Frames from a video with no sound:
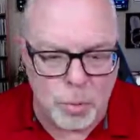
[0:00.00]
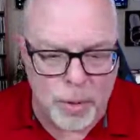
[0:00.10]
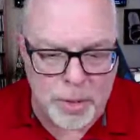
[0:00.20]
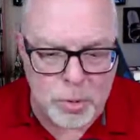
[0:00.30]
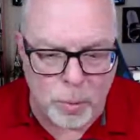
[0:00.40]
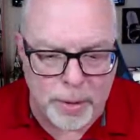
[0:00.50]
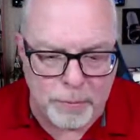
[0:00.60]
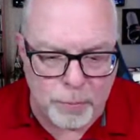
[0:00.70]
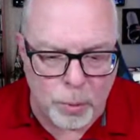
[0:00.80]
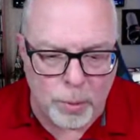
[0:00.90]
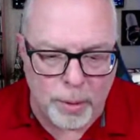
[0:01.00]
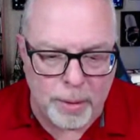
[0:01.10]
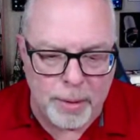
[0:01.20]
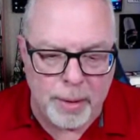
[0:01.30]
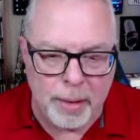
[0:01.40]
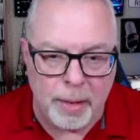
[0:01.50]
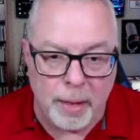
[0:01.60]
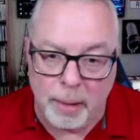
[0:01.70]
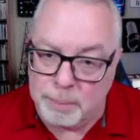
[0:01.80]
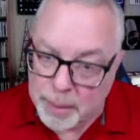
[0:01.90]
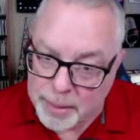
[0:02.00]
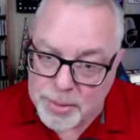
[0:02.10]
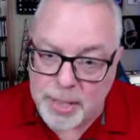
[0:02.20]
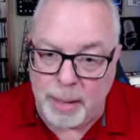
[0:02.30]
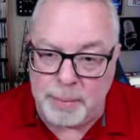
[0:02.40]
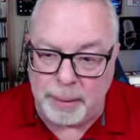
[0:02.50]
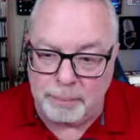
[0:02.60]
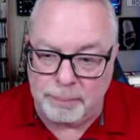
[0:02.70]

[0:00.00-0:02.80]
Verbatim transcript: 2024, uh, but it's coming.